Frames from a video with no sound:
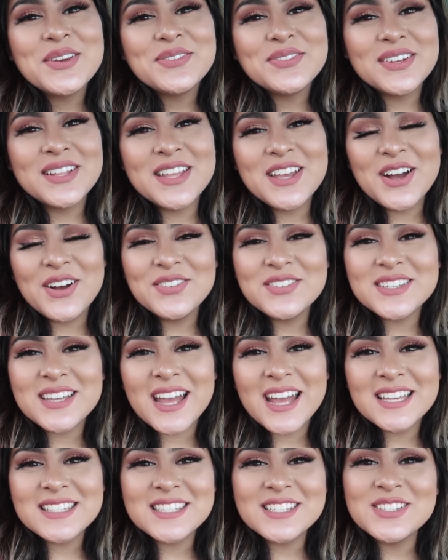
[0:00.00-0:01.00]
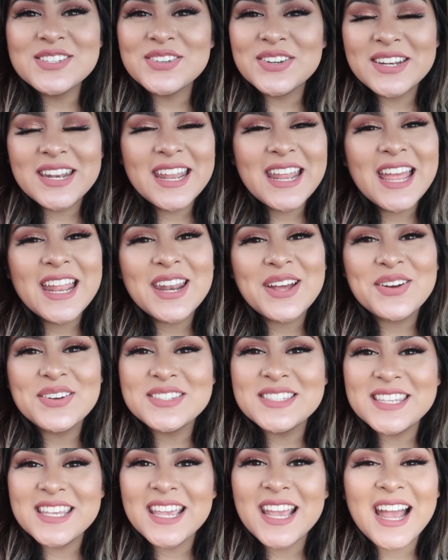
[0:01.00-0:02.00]
Really hope you guys enjoyed it and I
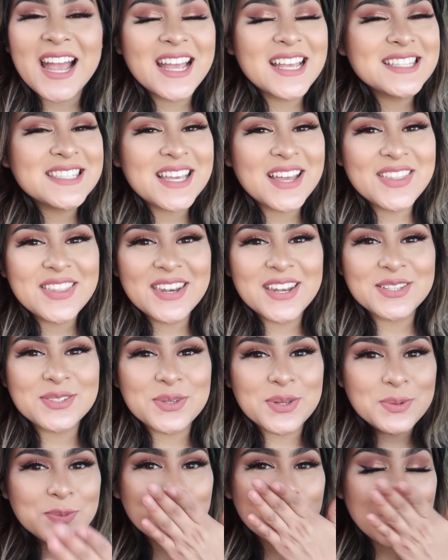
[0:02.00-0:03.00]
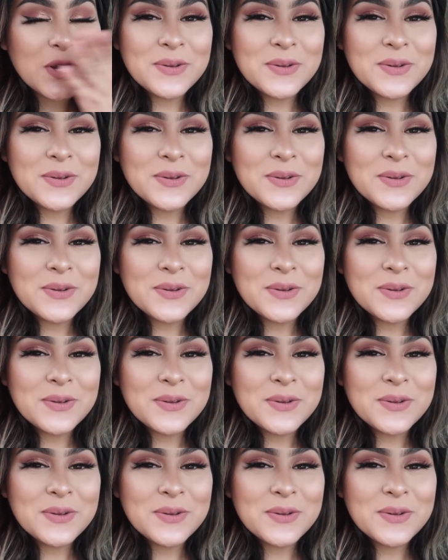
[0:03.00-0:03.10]
will see you guys on the next one.